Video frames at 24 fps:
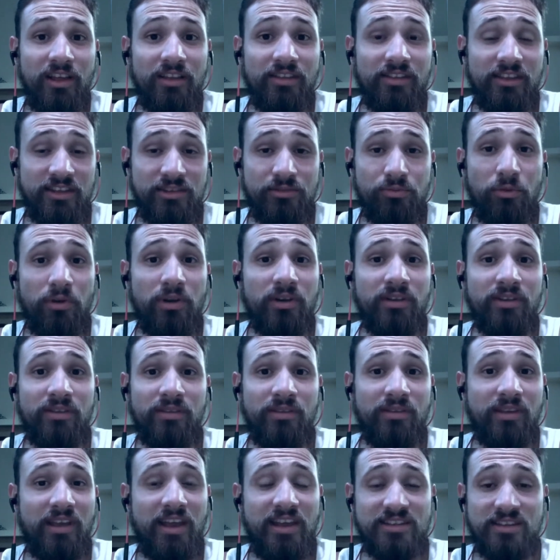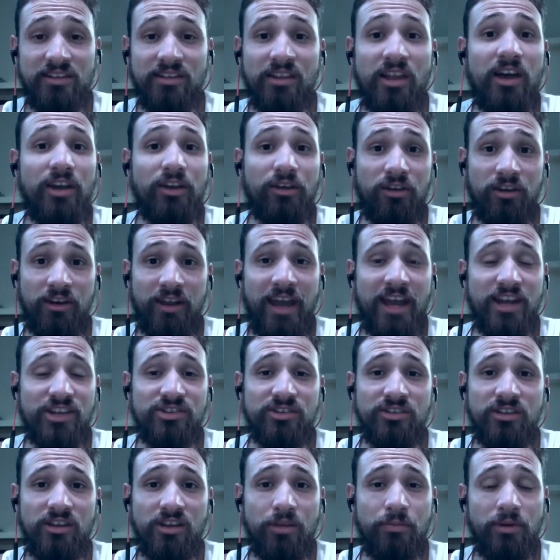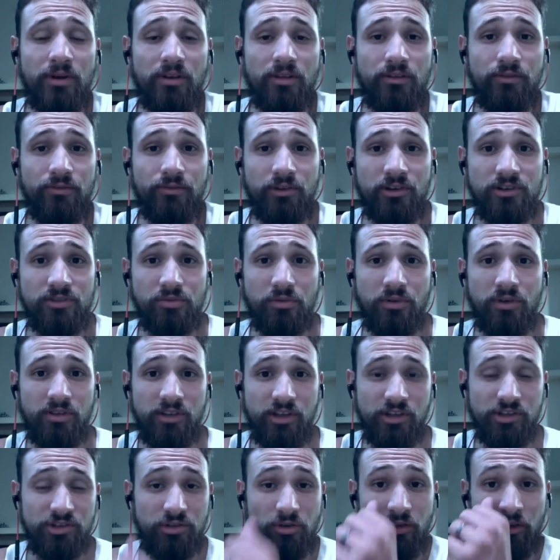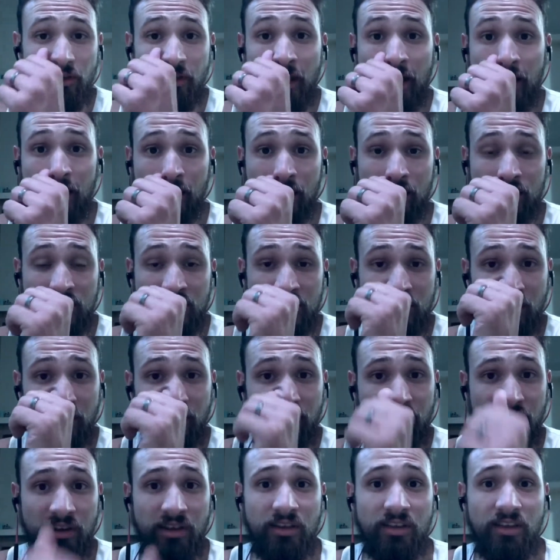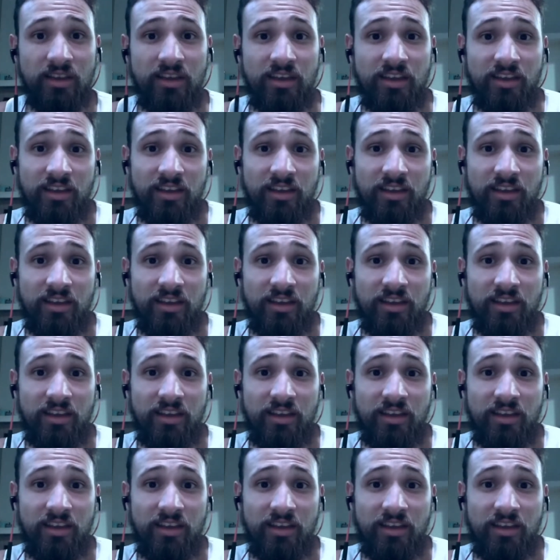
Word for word: This one has a lot of good action in it compared to the first one. They show a lot of good stuff in it.